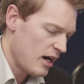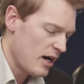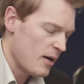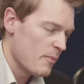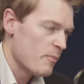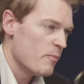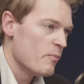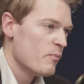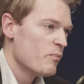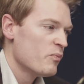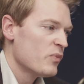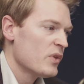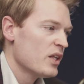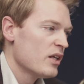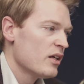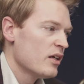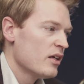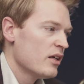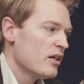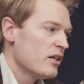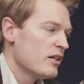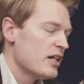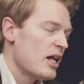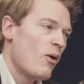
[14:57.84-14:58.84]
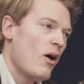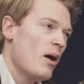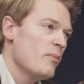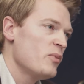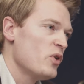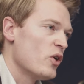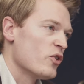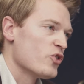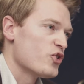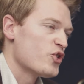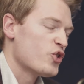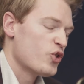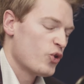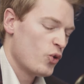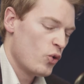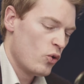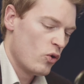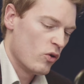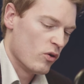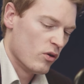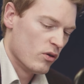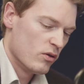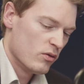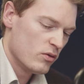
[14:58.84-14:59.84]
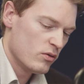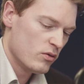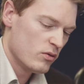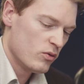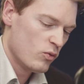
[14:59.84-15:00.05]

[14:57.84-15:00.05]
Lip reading: Now, I'm not sure